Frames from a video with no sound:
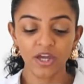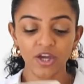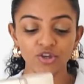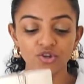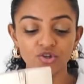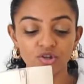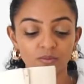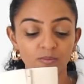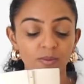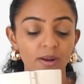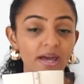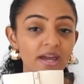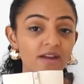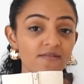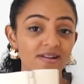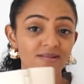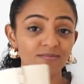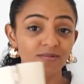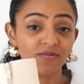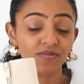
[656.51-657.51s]
You could play
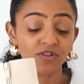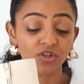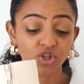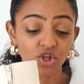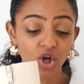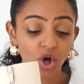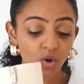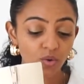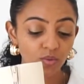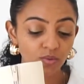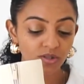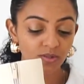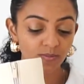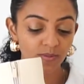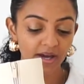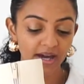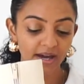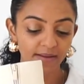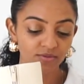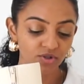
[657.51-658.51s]
around with the tones.
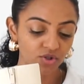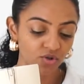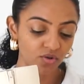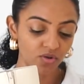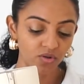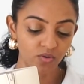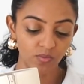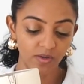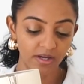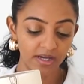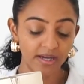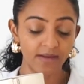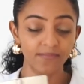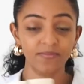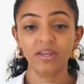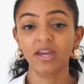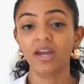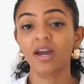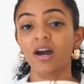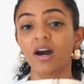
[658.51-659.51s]
Perhaps you could wear,
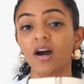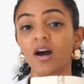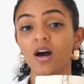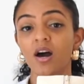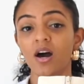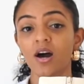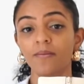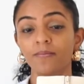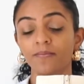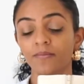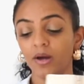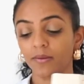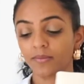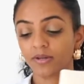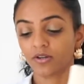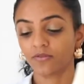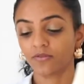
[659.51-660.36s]
I mean,